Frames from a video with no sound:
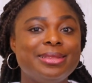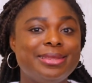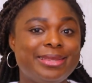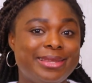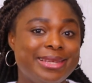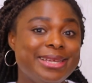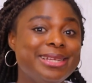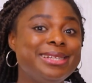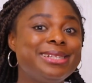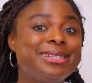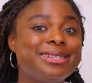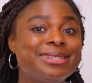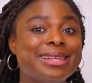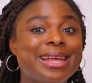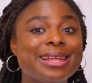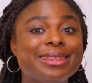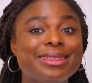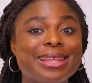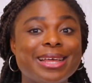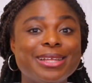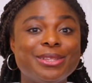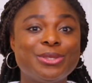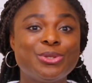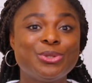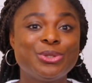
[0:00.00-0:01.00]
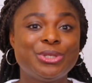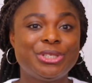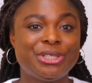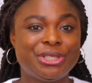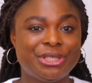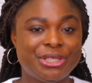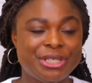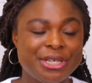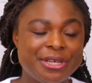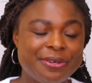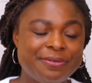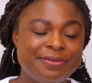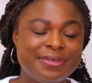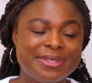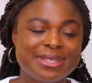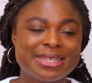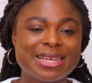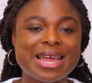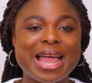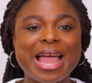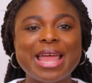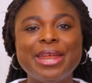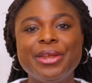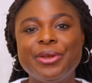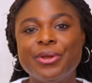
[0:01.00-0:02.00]
things started to
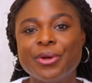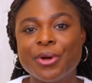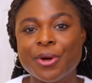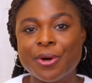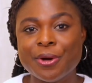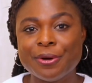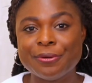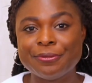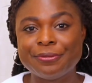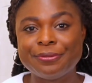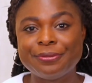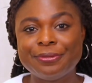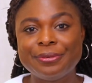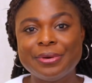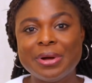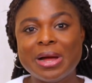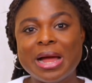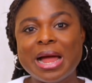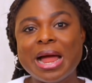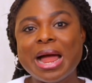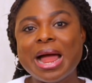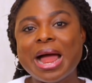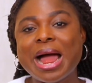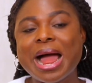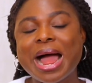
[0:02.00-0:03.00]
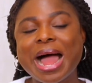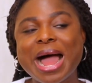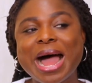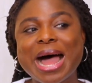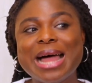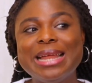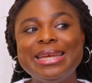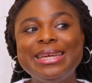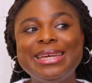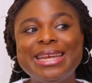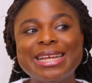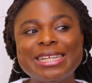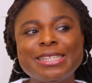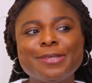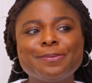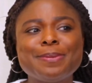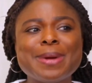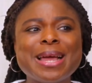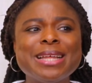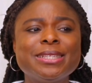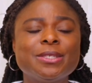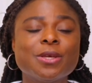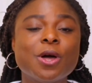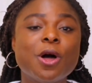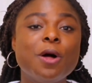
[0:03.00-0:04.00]
shift kind of, and
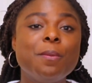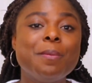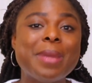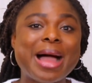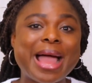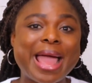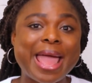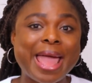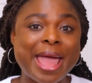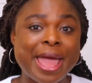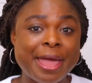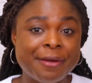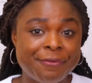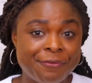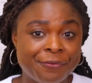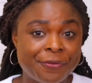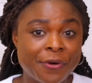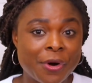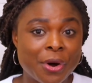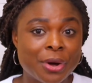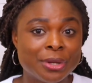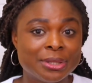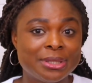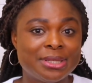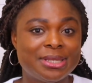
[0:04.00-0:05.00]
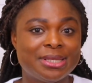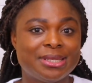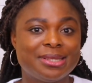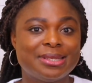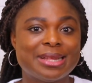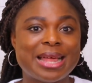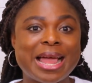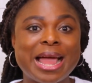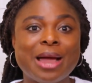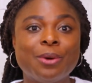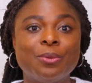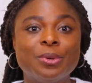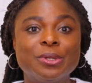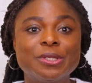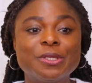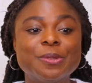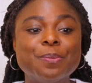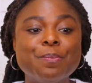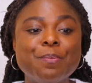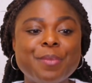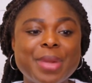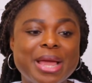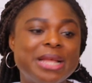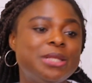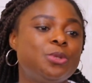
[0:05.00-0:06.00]
despite all my efforts, I
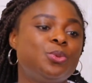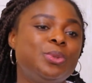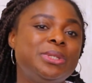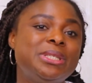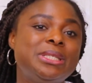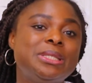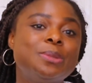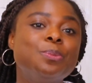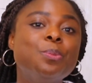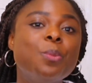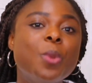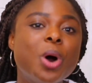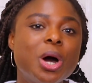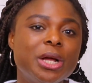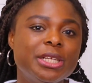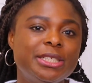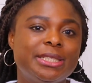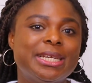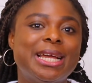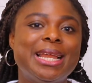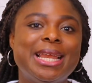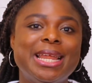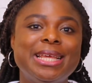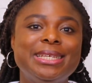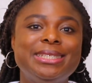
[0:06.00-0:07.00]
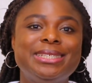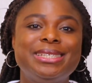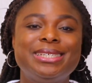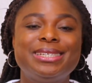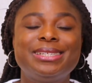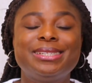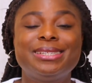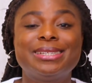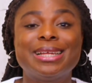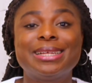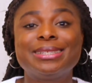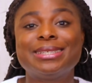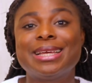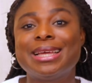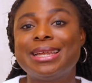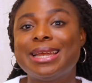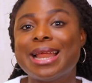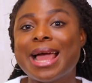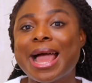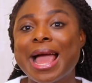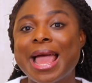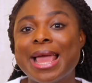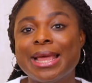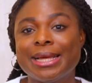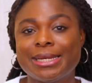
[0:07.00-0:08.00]
was met with more challenges than
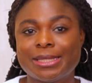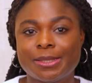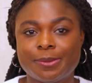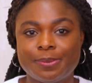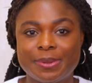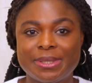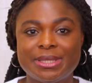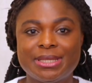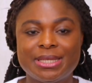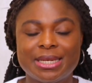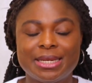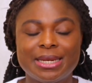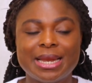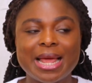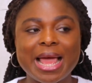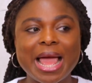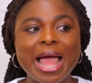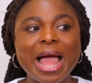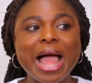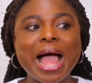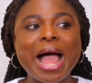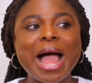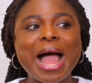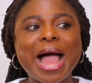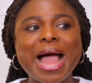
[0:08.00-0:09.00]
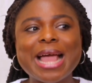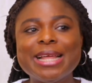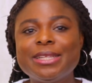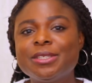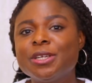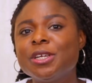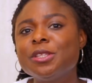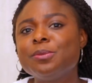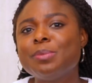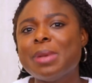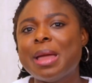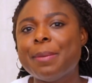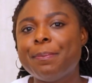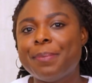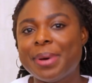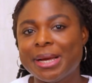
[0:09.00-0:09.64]
I expected. I thought my